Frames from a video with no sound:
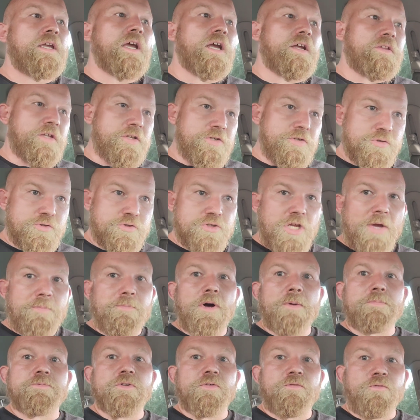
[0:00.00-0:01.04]
And then you
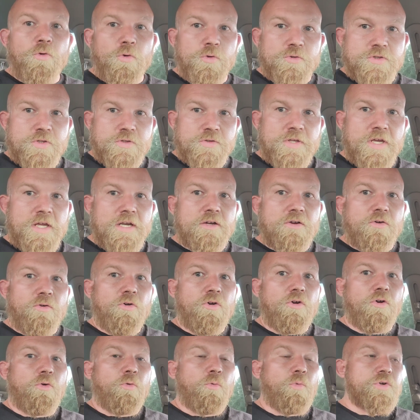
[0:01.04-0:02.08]
step up to full synthetic
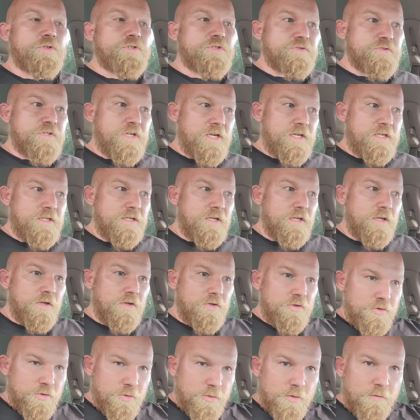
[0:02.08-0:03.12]
oil, which is a
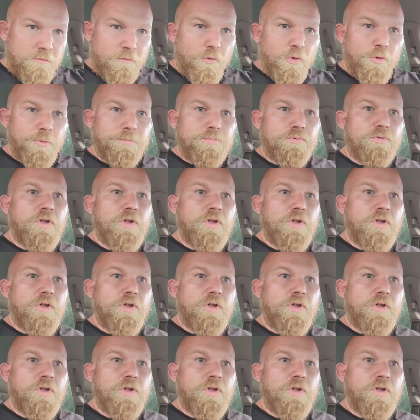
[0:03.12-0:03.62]
uniform